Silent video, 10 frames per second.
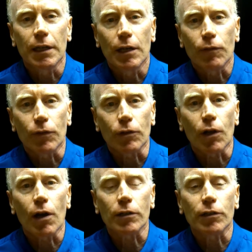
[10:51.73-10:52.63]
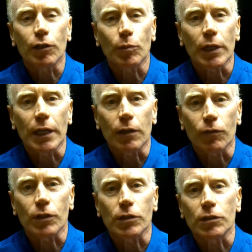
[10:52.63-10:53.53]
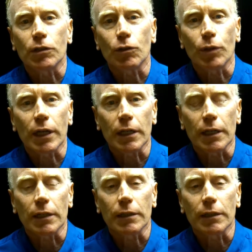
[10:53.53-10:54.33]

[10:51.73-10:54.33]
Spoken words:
for long-term gain versus the quick hit.